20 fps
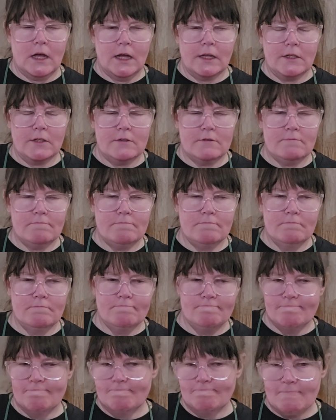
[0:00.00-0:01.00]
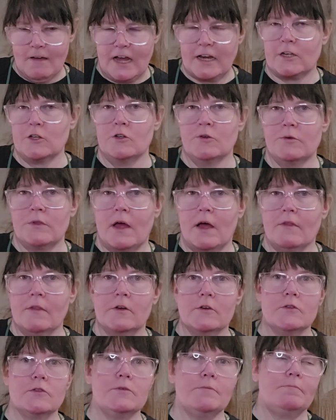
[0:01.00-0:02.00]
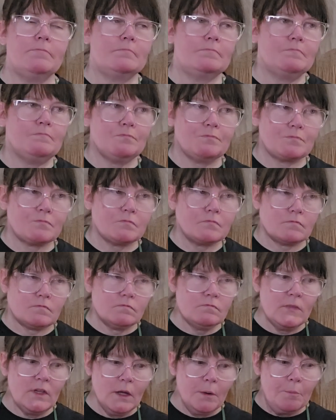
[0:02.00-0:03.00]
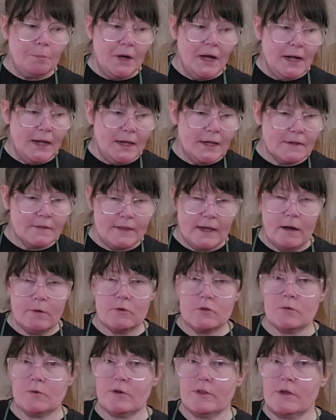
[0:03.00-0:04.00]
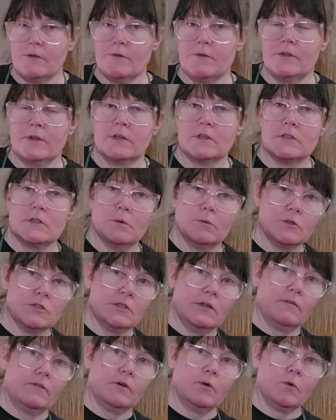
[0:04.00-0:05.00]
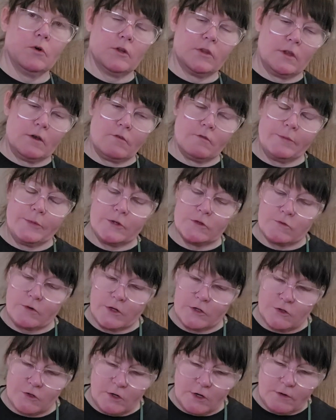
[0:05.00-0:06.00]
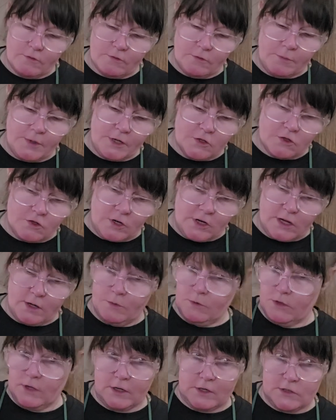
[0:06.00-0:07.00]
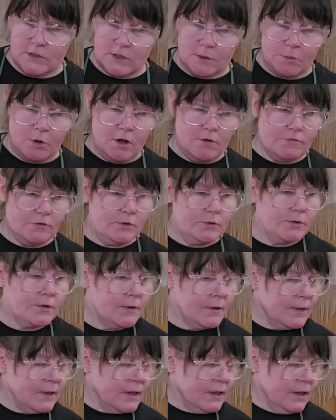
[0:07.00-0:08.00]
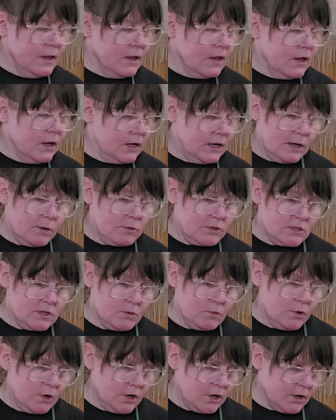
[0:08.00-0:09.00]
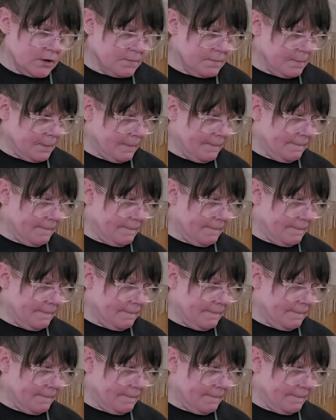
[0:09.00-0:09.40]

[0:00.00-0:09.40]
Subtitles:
I could do without those. But that was one of the other things that was left at work there from this restaurant from yesterday when I guess they brought food and I wasn't at work.